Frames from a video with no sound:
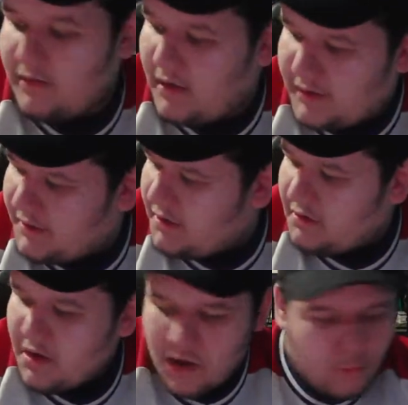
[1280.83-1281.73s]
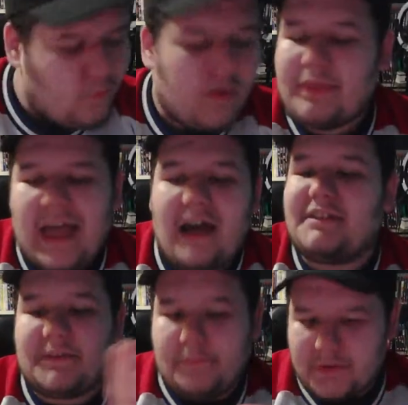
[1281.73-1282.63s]
you know,
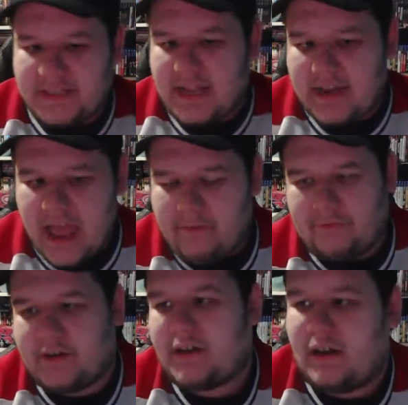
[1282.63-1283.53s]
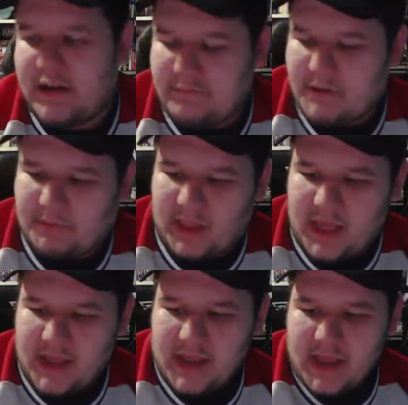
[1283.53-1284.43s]
1,000% effort on every
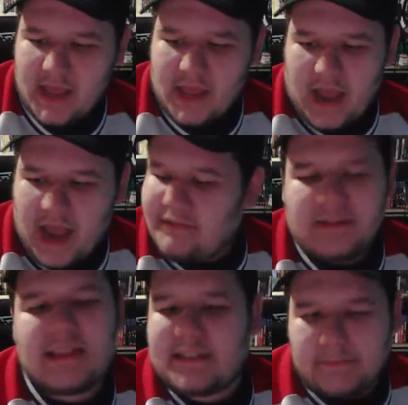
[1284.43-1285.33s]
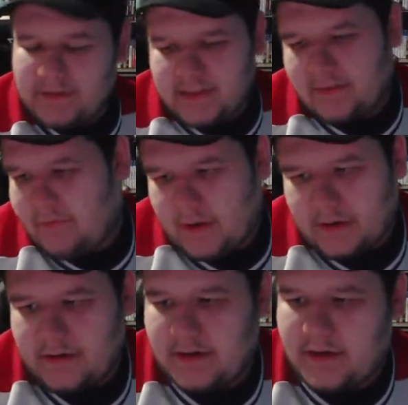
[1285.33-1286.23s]
play. I think that's completely
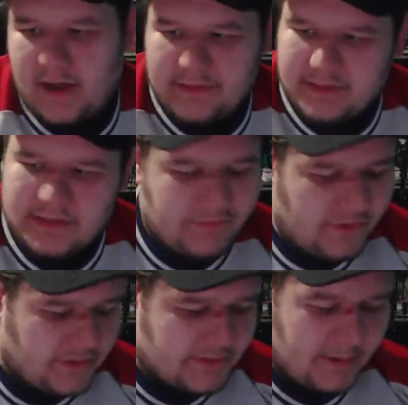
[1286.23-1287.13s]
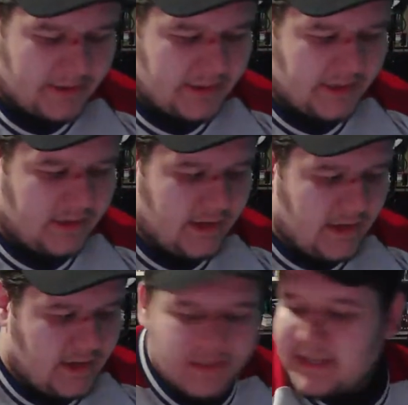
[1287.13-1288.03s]
fair. You know, I think if you're expecting
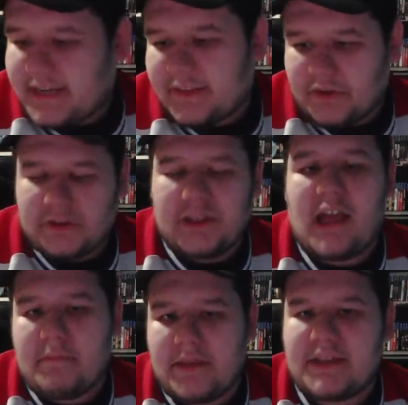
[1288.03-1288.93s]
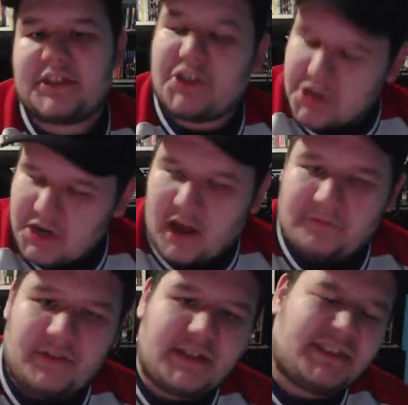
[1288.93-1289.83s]
second, third line minutes, good
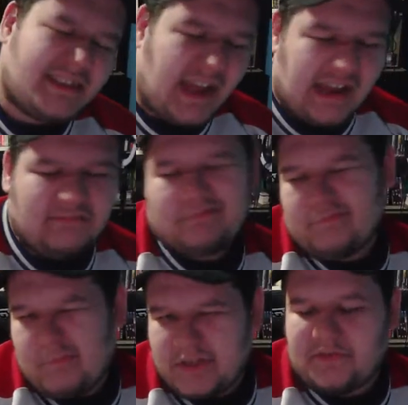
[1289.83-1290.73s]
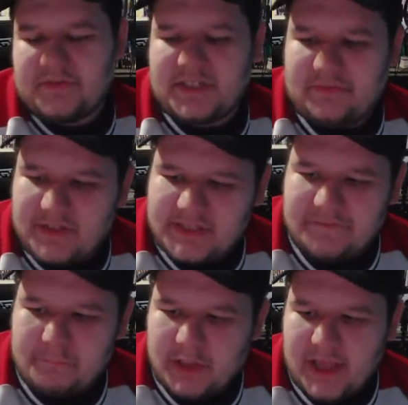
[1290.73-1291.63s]
offense, not much of a
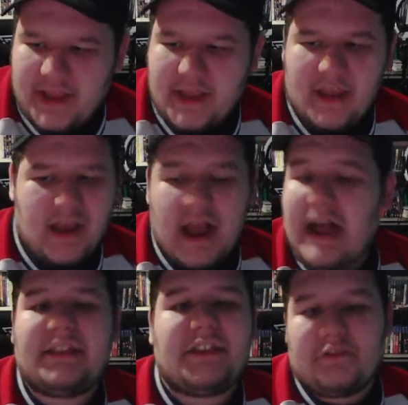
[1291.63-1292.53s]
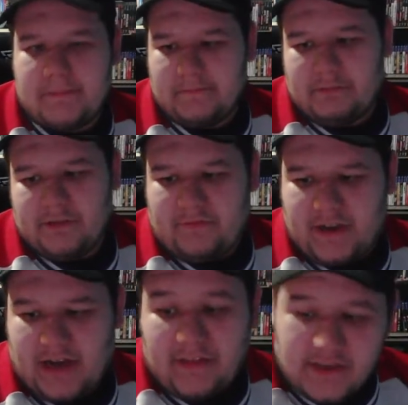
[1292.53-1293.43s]
defensive play, I think you'd be completely
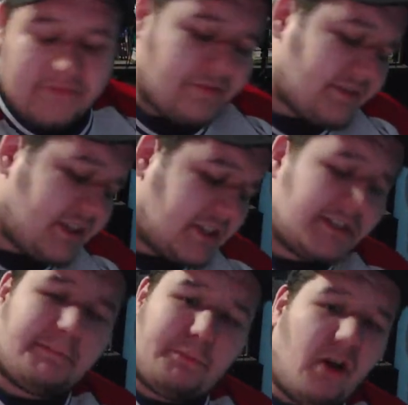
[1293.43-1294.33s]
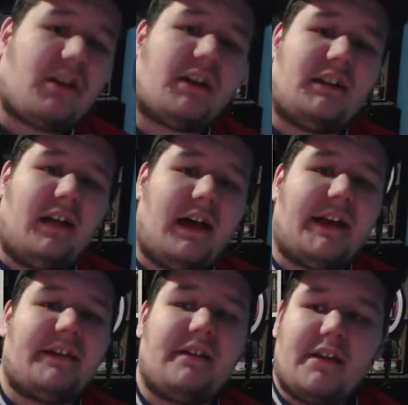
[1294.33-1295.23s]
fine. I think if you stuck Sprong on the line